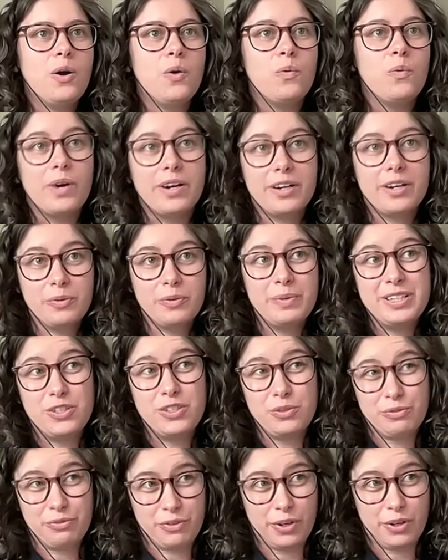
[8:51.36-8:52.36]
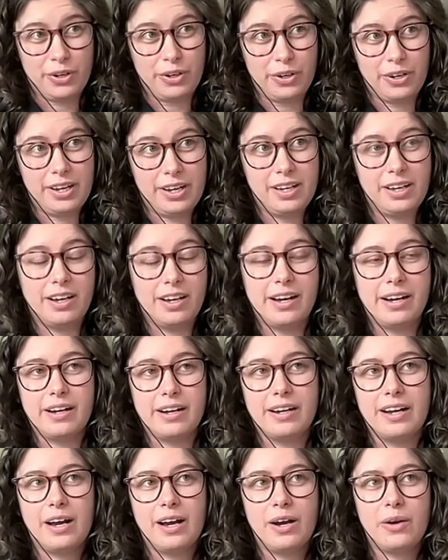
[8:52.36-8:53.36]
what could we do for her?
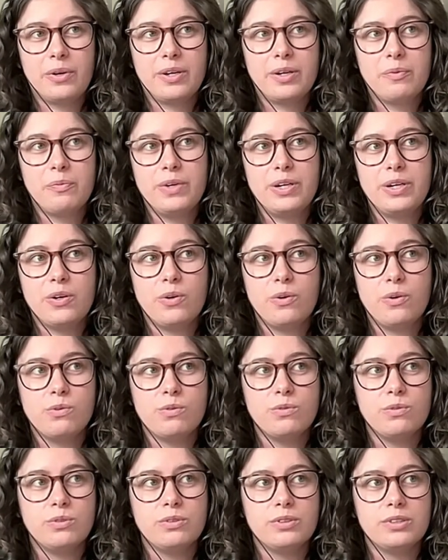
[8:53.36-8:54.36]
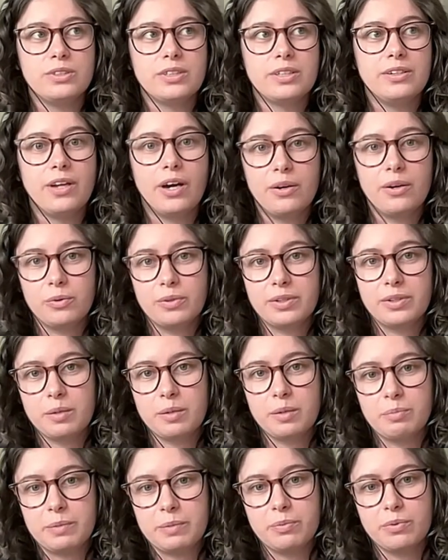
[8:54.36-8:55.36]
How can we hold not only
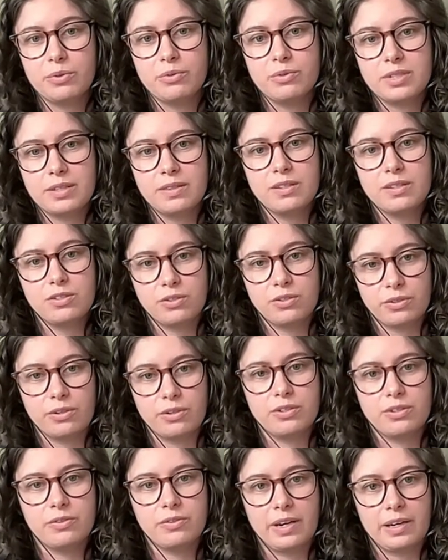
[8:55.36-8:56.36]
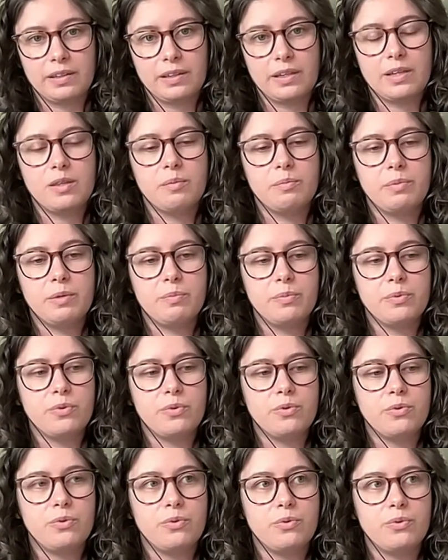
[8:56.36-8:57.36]
the people who did this to her directly, the
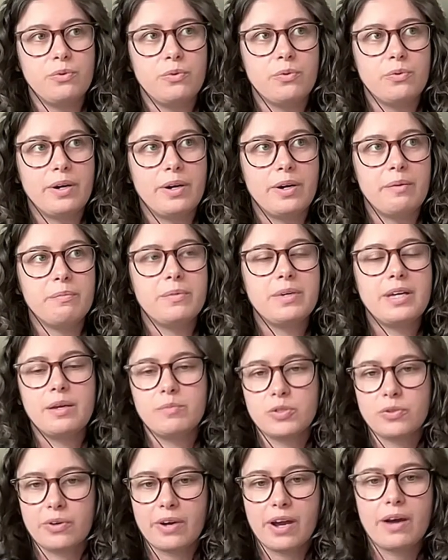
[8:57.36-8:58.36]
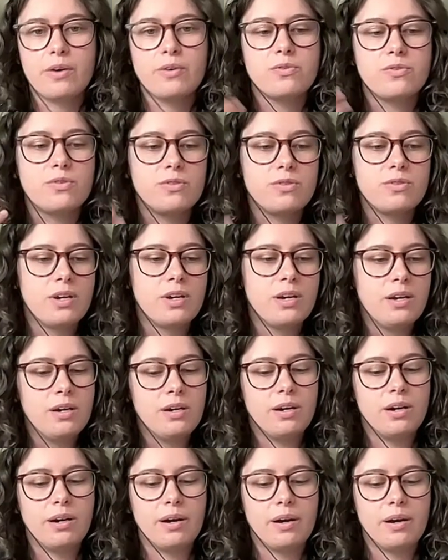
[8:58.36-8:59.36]
people who came to her house,
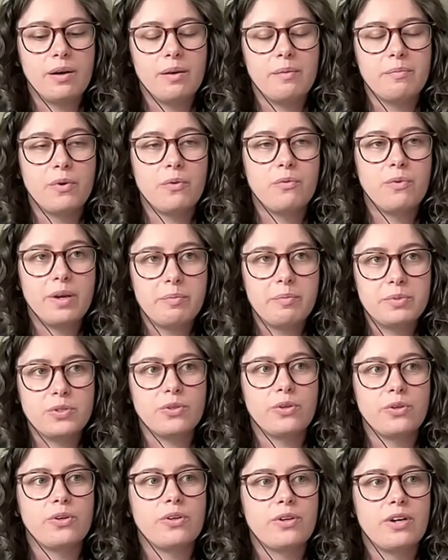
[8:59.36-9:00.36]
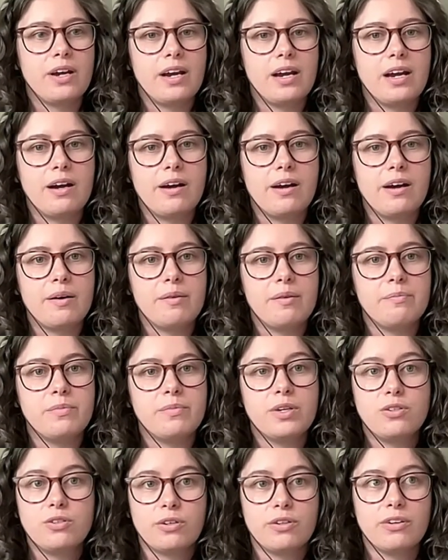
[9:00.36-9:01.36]
raped her,
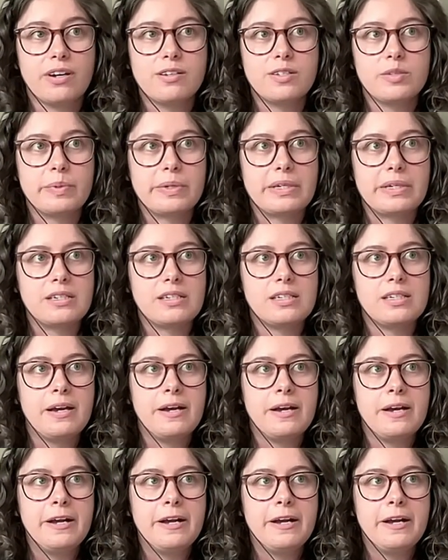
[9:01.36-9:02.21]
took her husband,